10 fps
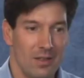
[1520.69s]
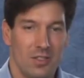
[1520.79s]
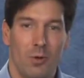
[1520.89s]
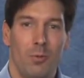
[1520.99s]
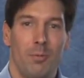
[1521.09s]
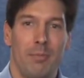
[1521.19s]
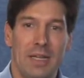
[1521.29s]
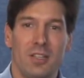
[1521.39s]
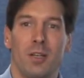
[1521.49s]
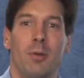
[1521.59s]
So
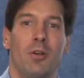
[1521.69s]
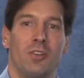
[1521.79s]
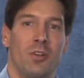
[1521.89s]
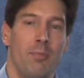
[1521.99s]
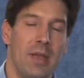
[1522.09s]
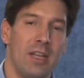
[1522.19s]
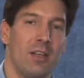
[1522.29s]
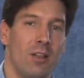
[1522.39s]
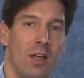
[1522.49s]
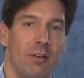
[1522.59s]
basic mode is omitting
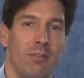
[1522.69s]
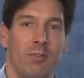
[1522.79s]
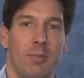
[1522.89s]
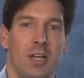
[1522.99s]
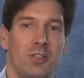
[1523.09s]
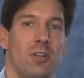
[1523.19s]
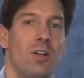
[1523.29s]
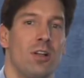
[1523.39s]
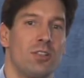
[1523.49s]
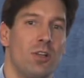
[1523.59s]
a lot of information and
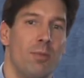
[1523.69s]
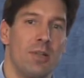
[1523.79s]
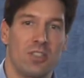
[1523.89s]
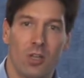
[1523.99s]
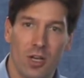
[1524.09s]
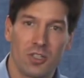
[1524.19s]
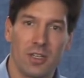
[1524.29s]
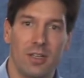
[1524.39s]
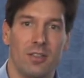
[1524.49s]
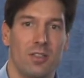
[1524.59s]
also
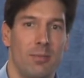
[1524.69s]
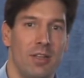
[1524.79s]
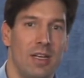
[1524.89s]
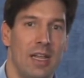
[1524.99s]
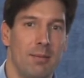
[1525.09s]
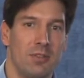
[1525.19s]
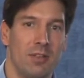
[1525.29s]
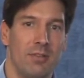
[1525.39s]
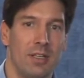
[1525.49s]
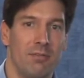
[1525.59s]
massaging some of the names
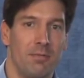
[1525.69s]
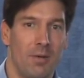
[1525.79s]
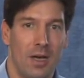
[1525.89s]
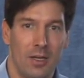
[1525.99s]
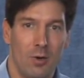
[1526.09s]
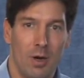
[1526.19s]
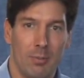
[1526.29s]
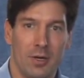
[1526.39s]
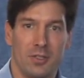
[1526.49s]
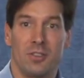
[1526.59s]
of the I.O.
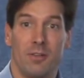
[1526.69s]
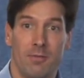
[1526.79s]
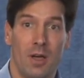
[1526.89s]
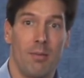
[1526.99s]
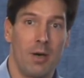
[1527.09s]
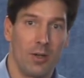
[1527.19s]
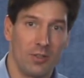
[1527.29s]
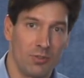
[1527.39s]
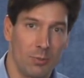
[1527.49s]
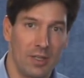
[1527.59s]
operations that Filemon
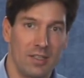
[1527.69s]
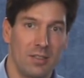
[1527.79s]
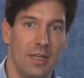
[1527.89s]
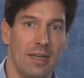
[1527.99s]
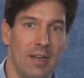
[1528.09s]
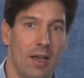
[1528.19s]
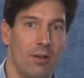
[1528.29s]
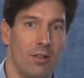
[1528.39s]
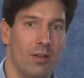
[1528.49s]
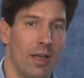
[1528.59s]
is really seeing down
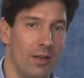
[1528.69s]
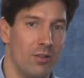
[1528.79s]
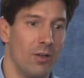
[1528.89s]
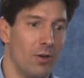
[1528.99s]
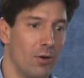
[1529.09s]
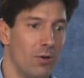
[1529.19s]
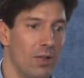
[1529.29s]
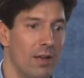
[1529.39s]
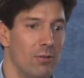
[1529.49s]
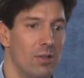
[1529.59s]
the, at the kernel
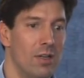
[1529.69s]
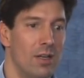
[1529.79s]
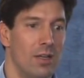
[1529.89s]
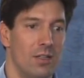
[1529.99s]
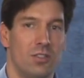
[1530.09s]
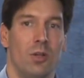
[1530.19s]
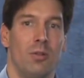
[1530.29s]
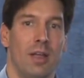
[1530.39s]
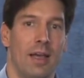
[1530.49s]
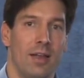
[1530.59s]
level so
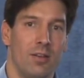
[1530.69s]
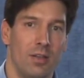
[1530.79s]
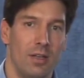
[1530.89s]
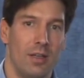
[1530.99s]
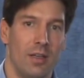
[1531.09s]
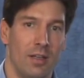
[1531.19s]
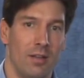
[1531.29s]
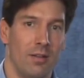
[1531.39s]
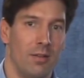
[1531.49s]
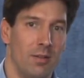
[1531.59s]
that it,
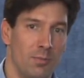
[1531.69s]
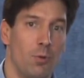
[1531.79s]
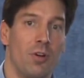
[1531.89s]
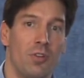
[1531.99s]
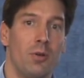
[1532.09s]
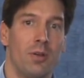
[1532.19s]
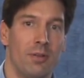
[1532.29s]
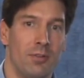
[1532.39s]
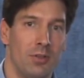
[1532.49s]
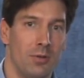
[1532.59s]
it's more
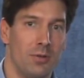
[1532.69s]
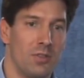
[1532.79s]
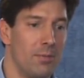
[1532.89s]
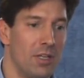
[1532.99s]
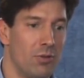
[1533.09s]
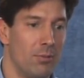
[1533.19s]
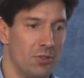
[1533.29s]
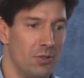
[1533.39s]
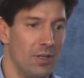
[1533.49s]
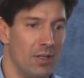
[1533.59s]
intuitive to somebody
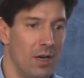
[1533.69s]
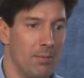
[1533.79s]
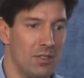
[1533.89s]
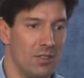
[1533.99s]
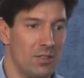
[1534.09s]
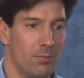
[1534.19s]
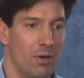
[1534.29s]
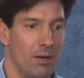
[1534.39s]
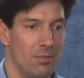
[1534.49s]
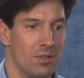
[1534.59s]
troubleshooting common system
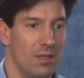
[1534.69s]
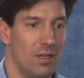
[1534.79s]
problems.